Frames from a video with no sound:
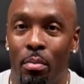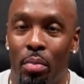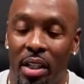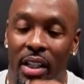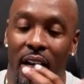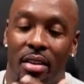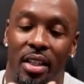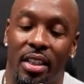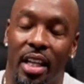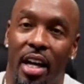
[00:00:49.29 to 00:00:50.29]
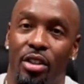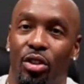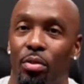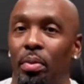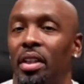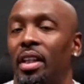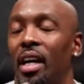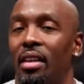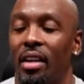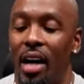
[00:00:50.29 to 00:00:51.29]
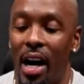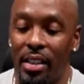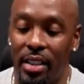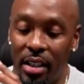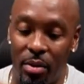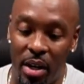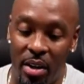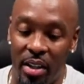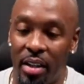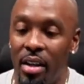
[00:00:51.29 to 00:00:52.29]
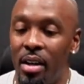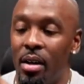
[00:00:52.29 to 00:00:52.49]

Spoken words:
putting together the schedule, putting together the itinerary,